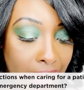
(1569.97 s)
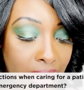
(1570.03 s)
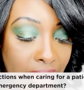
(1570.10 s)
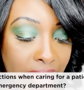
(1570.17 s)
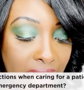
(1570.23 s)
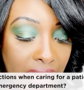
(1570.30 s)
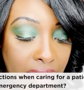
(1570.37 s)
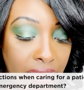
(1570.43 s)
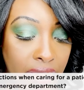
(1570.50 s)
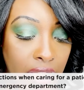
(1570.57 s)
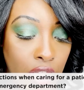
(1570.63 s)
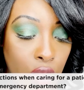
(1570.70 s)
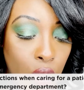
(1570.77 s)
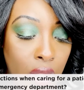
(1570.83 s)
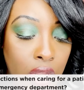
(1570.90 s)
The second
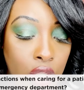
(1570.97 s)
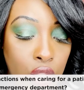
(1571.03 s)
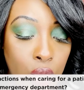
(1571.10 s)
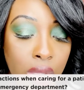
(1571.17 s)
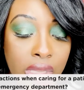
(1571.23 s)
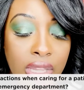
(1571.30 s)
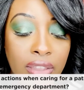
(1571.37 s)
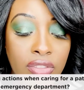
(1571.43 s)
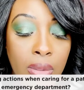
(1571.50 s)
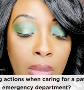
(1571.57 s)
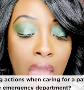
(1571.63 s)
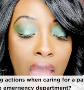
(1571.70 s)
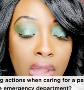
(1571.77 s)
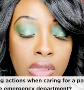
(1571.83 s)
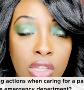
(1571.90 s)
thing you want to do is give them
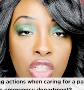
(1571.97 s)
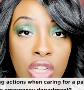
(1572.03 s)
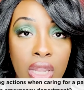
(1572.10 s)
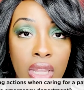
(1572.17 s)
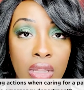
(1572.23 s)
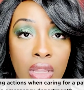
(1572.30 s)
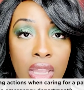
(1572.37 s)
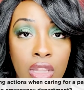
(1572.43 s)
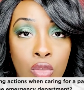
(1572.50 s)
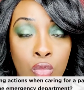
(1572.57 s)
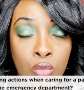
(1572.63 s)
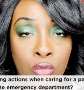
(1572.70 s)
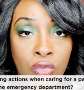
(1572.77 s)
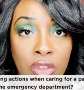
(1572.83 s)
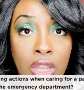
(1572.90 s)
oxygen
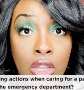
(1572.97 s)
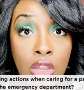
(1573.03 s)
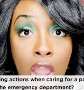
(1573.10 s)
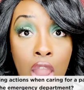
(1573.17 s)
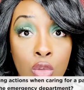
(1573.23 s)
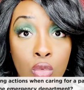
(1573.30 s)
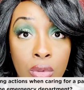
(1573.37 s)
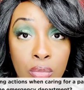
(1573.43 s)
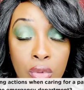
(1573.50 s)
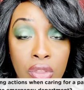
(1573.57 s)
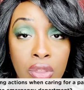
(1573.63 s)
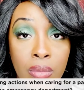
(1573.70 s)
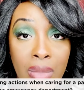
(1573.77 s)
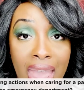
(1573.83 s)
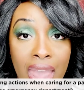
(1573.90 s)
in, via
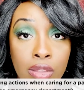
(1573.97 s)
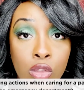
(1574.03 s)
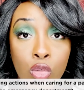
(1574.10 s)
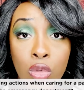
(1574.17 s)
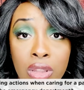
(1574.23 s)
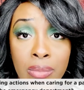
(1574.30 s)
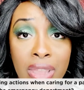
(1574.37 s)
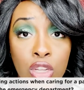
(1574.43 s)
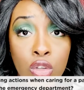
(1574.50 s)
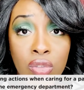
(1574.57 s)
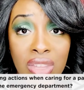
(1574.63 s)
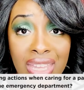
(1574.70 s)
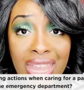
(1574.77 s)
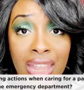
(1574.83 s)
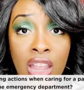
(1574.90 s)
non-rebreathing mask. You want to make sure
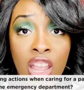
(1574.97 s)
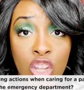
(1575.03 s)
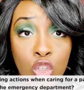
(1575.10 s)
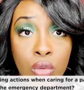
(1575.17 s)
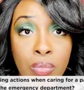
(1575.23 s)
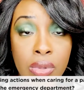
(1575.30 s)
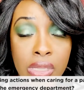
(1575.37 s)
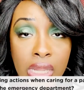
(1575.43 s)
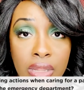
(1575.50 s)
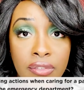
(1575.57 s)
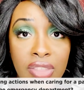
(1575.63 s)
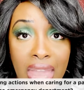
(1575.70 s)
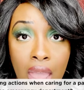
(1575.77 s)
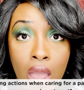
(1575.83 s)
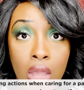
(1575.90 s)
they get one hundred percent
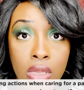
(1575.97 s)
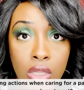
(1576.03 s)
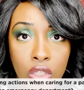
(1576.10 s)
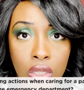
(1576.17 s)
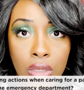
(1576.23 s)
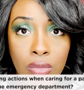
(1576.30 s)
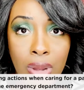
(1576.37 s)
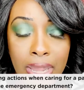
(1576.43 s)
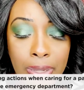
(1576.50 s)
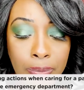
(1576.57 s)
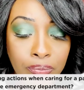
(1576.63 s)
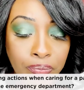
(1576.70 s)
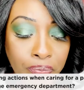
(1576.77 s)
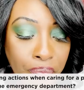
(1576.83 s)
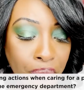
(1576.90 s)
of that oxygen,
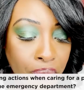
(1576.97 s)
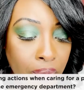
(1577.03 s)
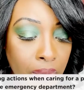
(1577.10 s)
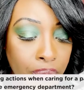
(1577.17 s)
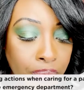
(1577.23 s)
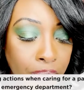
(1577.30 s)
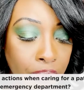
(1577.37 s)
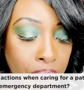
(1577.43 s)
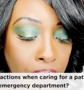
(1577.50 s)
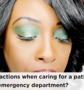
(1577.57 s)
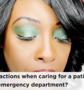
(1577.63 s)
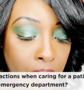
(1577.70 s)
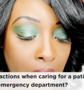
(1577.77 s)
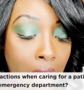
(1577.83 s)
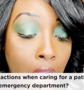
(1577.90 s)
right?
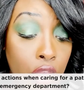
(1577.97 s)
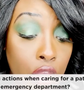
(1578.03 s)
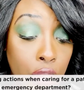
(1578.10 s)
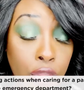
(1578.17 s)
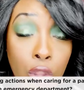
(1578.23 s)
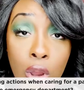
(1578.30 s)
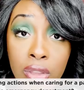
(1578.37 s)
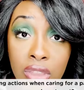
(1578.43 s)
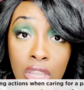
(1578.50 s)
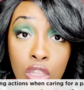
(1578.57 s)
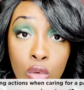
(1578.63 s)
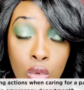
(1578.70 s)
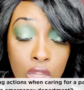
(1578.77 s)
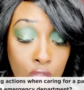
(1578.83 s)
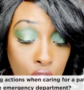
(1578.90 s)
The third thing
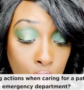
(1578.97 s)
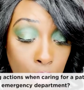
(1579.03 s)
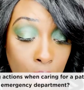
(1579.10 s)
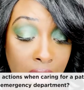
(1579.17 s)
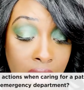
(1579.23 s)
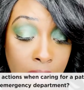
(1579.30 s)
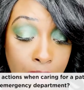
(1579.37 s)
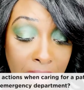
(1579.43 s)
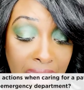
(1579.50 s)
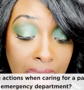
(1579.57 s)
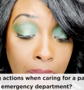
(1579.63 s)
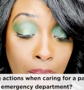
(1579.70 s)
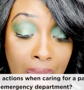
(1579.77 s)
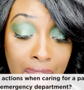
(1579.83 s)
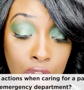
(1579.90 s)
you want to do is
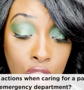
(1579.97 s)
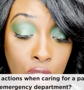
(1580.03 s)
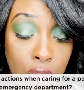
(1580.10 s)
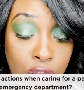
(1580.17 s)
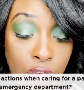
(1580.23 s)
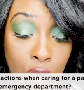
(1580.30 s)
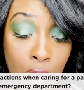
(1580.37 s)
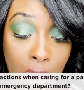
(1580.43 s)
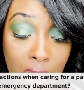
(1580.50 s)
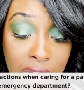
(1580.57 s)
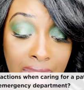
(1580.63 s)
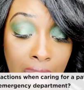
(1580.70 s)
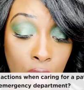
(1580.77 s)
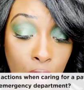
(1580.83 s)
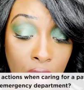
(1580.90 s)
B, monitor for
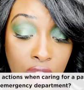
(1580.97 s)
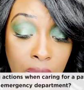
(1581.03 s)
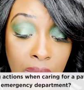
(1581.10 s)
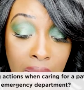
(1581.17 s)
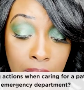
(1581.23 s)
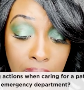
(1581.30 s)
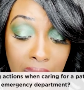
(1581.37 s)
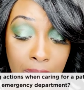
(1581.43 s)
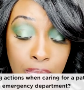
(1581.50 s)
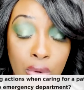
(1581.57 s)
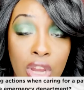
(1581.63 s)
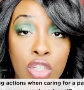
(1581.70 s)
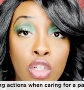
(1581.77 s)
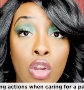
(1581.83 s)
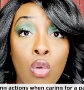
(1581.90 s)
cardiac rhythm and blood
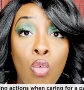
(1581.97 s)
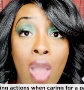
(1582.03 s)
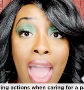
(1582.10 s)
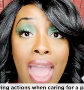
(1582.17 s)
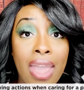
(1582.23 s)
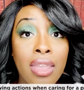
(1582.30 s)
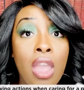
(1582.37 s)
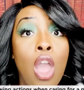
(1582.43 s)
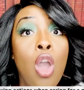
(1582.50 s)
pressure. Why?